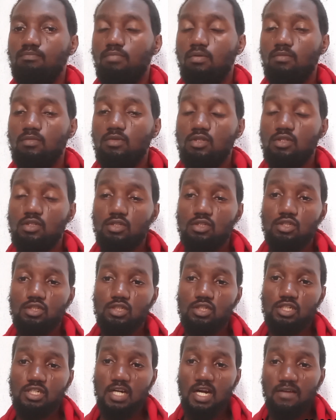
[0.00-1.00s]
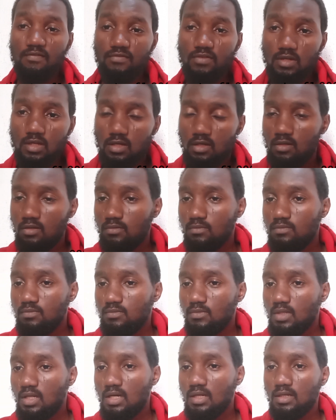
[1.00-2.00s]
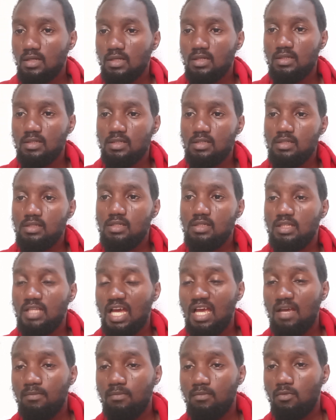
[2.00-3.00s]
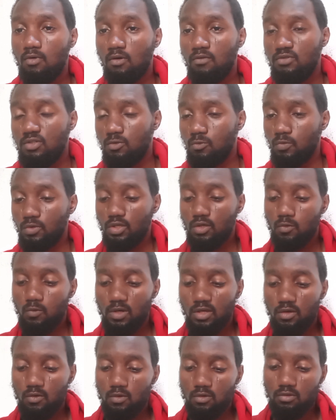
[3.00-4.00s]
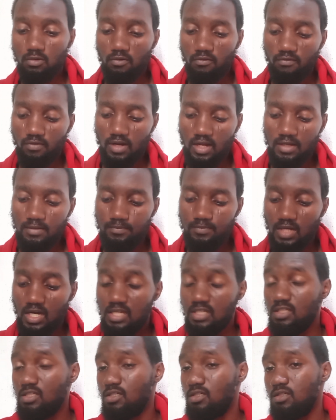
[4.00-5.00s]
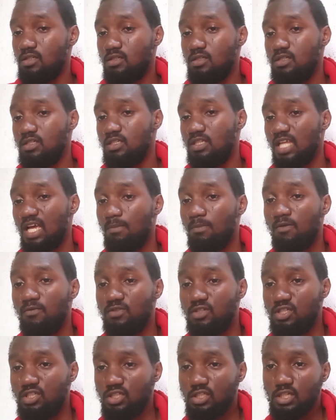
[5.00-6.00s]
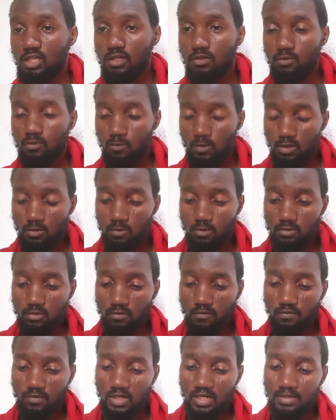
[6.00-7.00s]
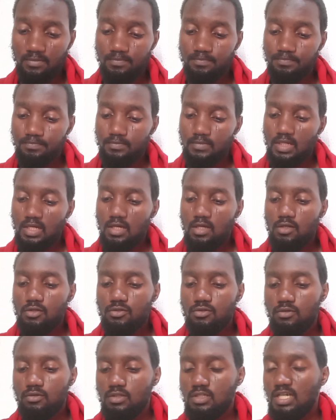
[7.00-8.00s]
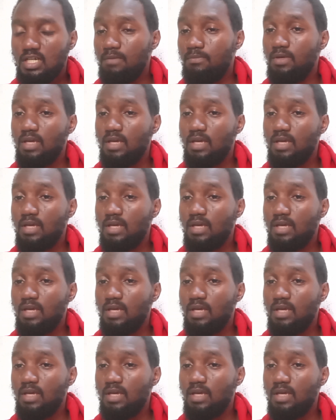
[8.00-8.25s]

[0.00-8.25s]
the traffic, and then the time of the week when you want to fly, and the time of the year when you want to fly. So it can be